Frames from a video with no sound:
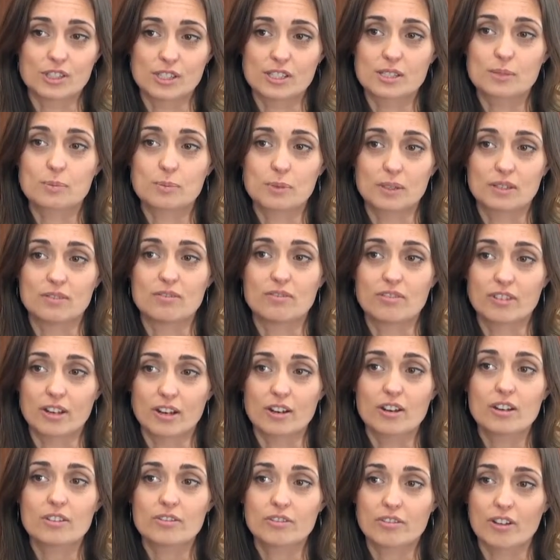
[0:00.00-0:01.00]
just been
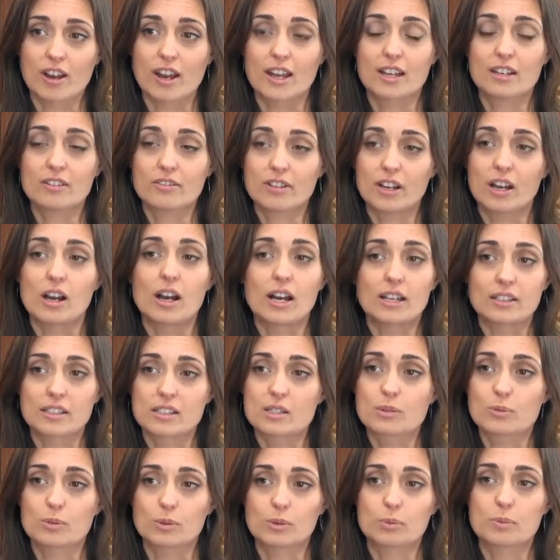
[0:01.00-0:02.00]
very afraid of how
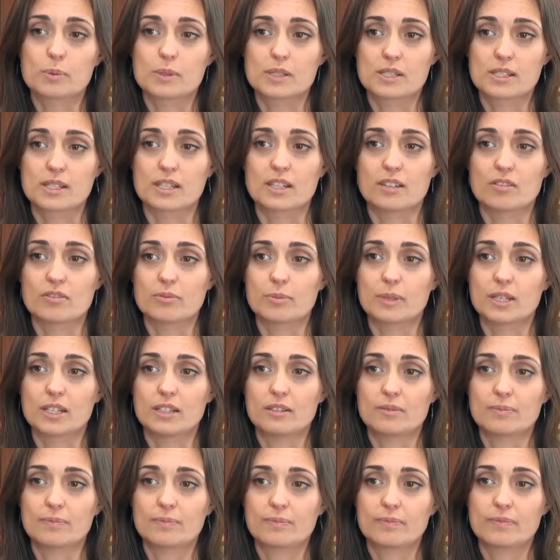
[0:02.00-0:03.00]
others will perceive
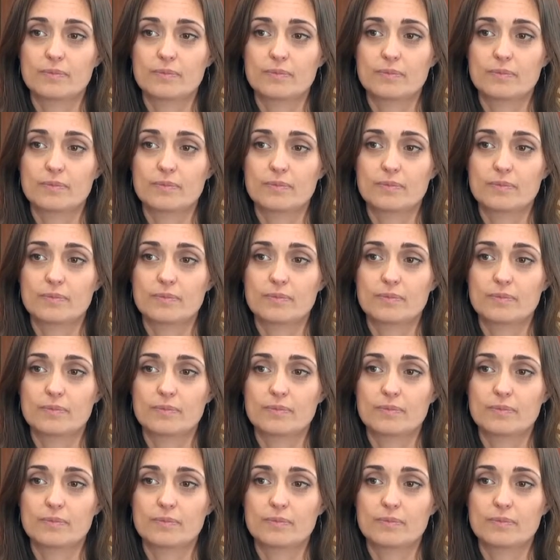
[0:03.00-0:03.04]
me.